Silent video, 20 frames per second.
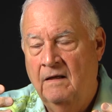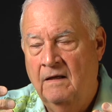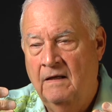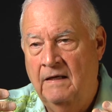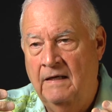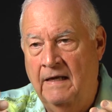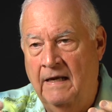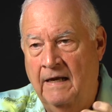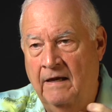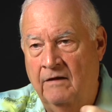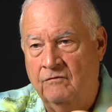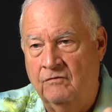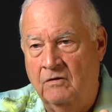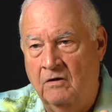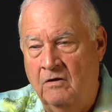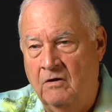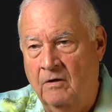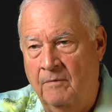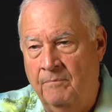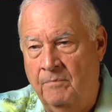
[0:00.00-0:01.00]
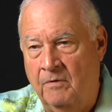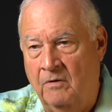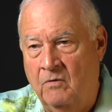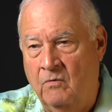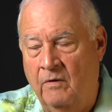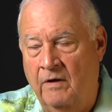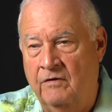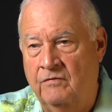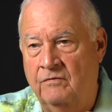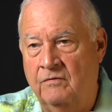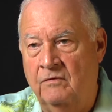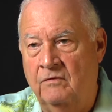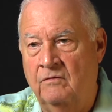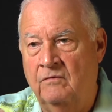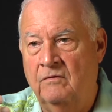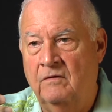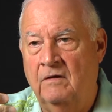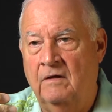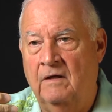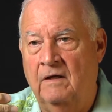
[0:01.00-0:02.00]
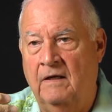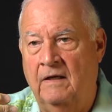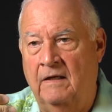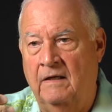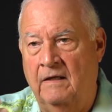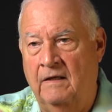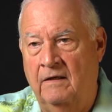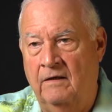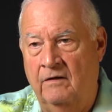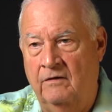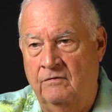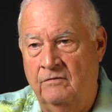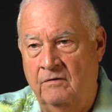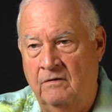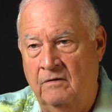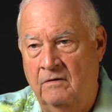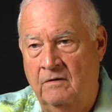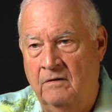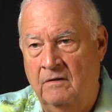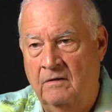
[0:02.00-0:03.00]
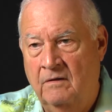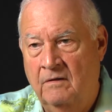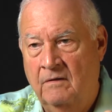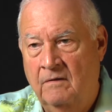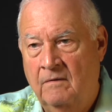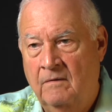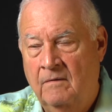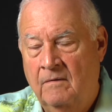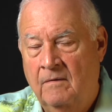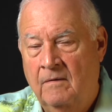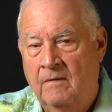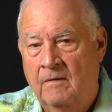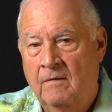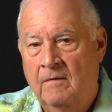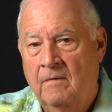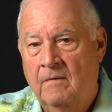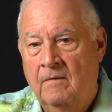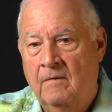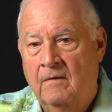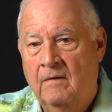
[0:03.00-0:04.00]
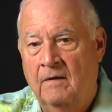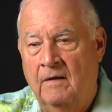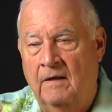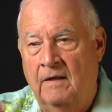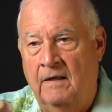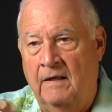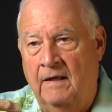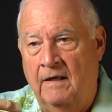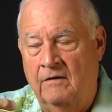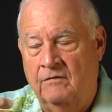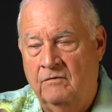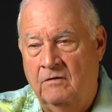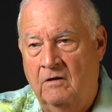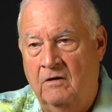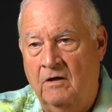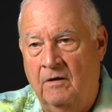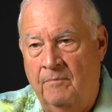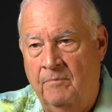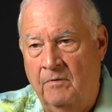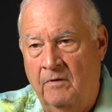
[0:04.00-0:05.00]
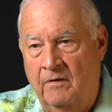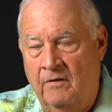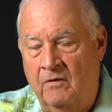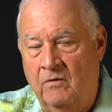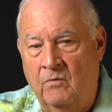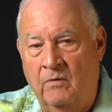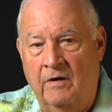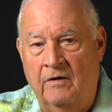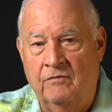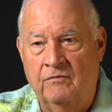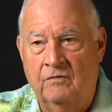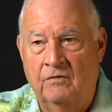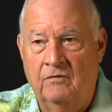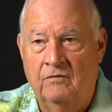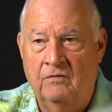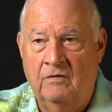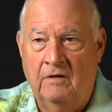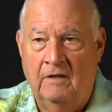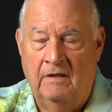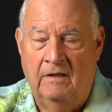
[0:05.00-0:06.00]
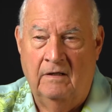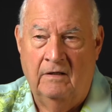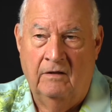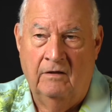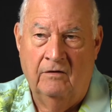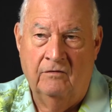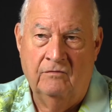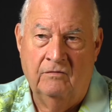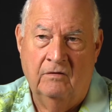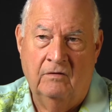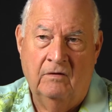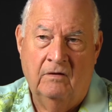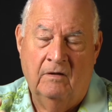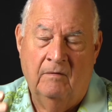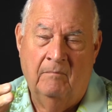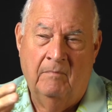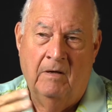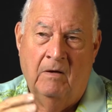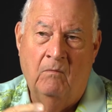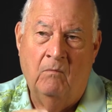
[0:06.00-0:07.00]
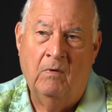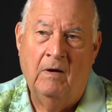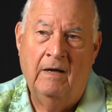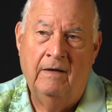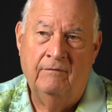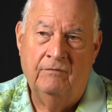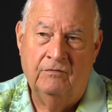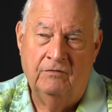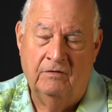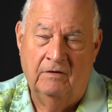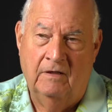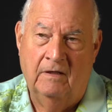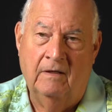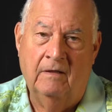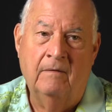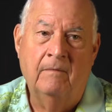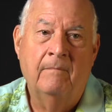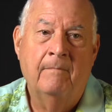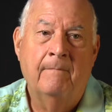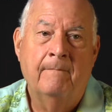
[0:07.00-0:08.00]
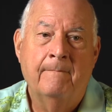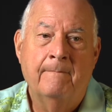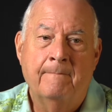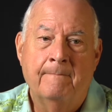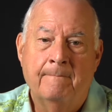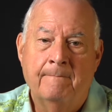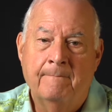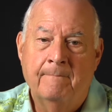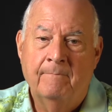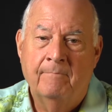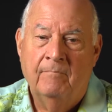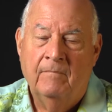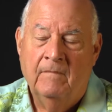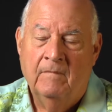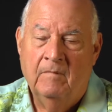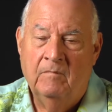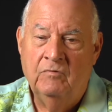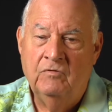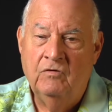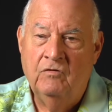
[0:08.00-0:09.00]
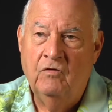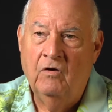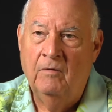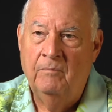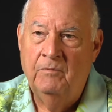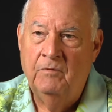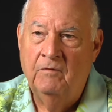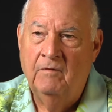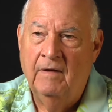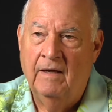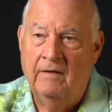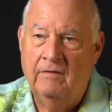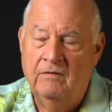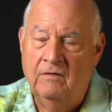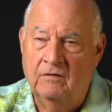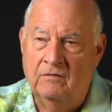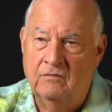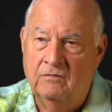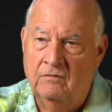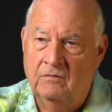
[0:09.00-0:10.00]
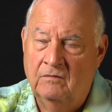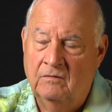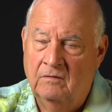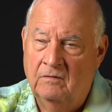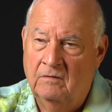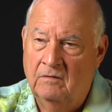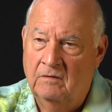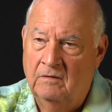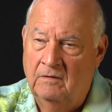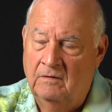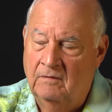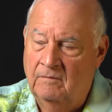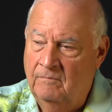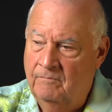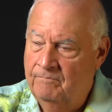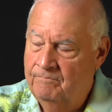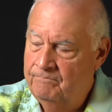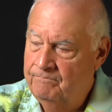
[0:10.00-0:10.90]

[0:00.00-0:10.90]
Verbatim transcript: he asked a couple of questions and he listened. And he asked a couple other questions and he listened. And my wife said, Mr. Trump, you got this um,